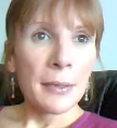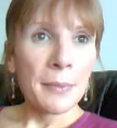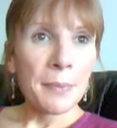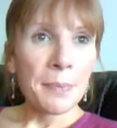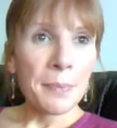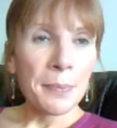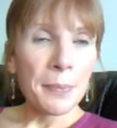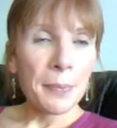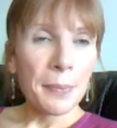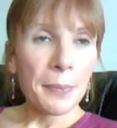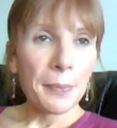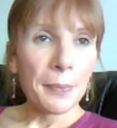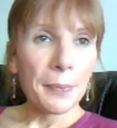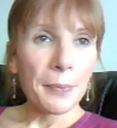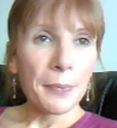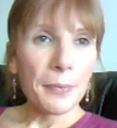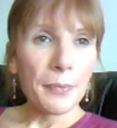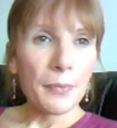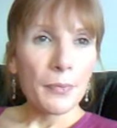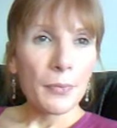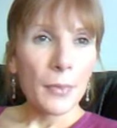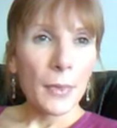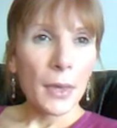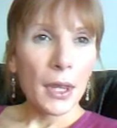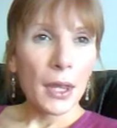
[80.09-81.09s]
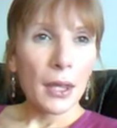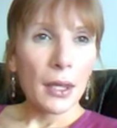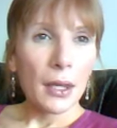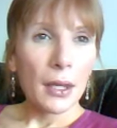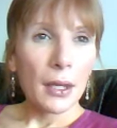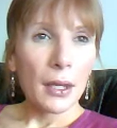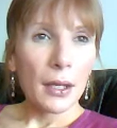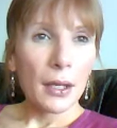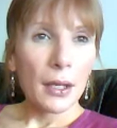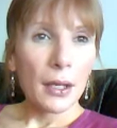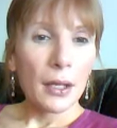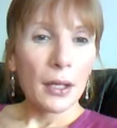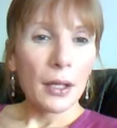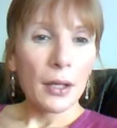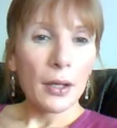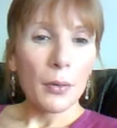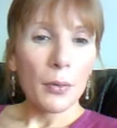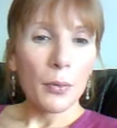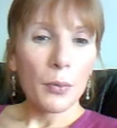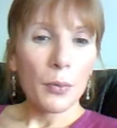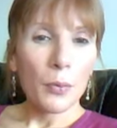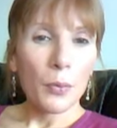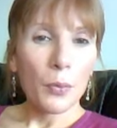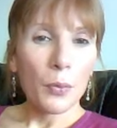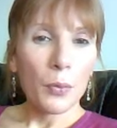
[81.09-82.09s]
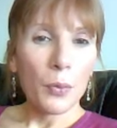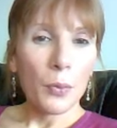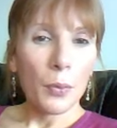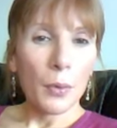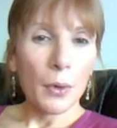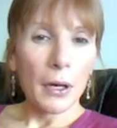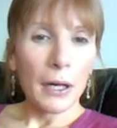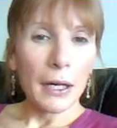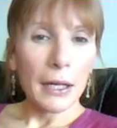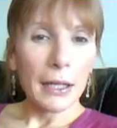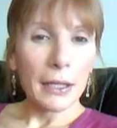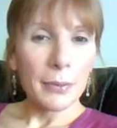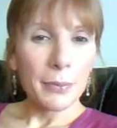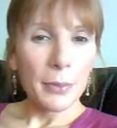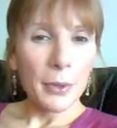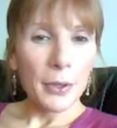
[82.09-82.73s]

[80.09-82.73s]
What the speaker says: so that was quite positive.